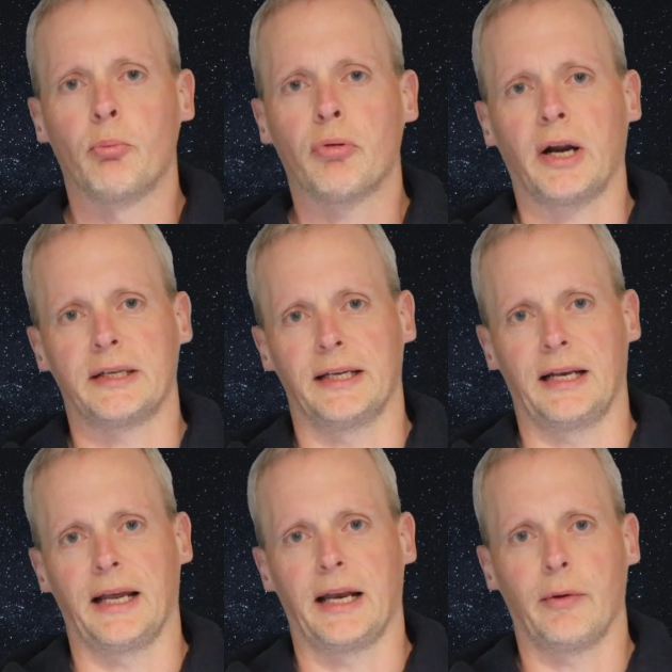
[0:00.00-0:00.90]

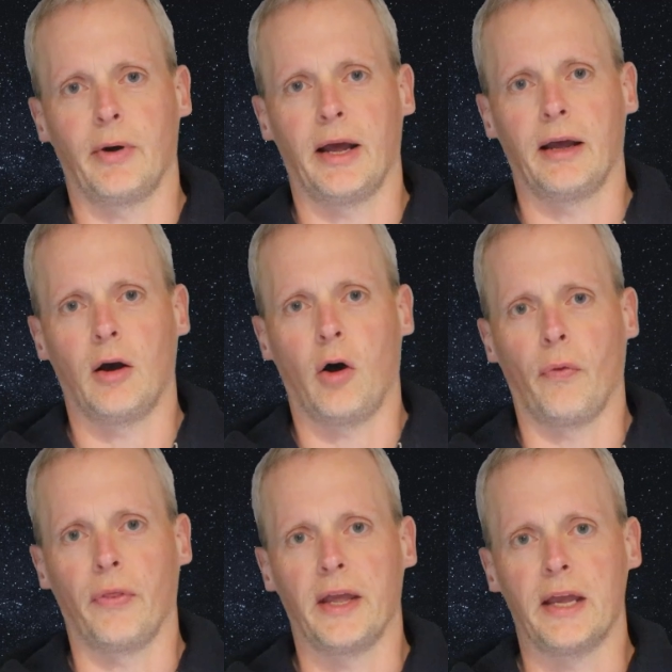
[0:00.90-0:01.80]
practically anywhere
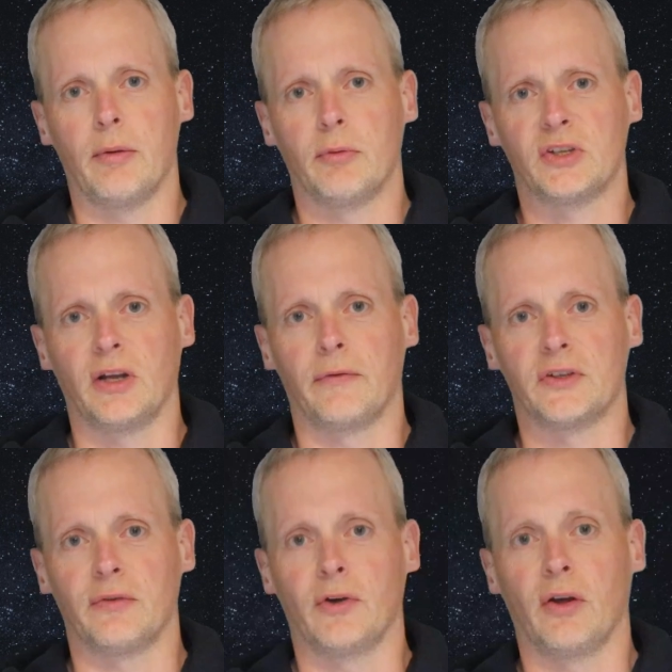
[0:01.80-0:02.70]
on the
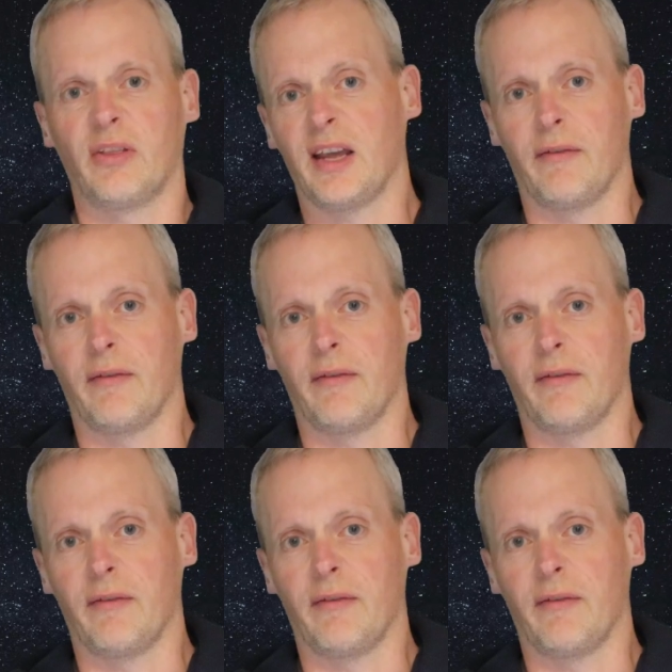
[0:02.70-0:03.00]
surface of Earth,